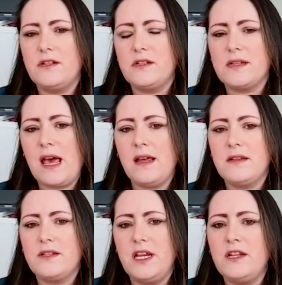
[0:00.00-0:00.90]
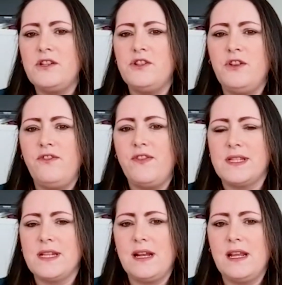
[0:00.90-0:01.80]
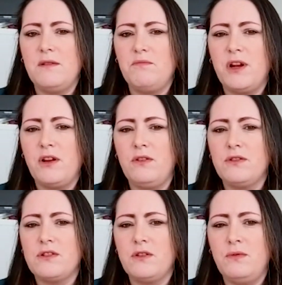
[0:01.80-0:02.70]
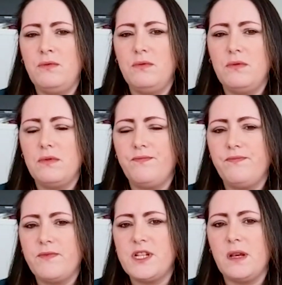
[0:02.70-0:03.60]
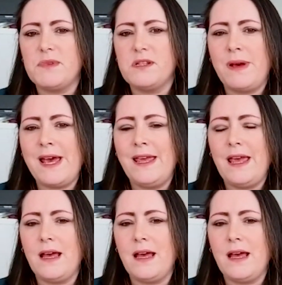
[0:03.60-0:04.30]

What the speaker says: SCAD changes you physically, but it also chips away